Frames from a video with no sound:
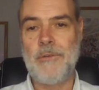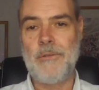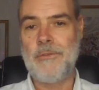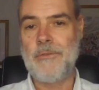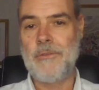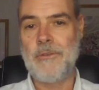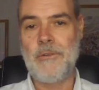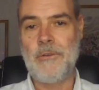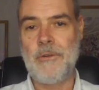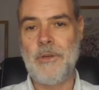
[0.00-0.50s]
go
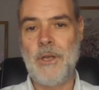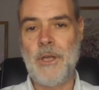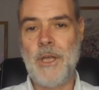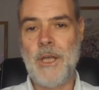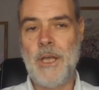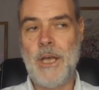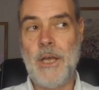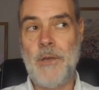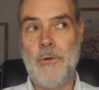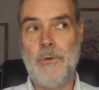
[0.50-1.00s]
through
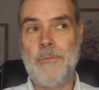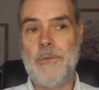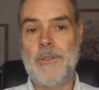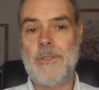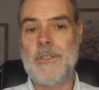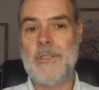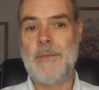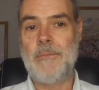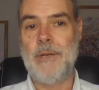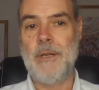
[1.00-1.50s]
an
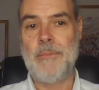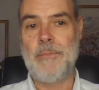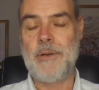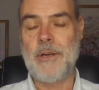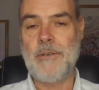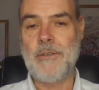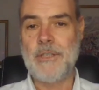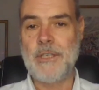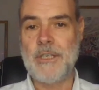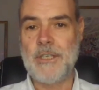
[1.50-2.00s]
almost similar
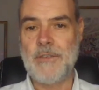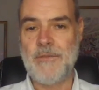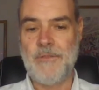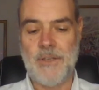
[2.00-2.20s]
process.